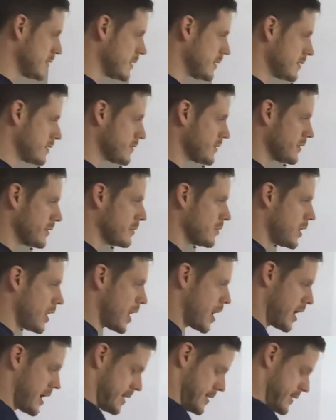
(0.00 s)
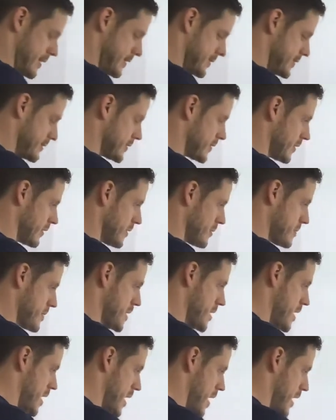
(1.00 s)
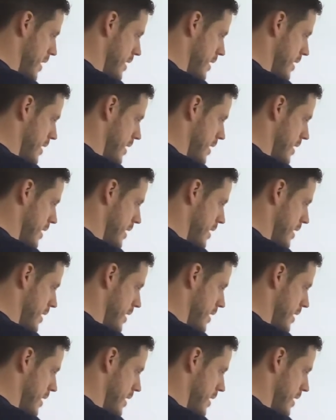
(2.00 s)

So this is going to be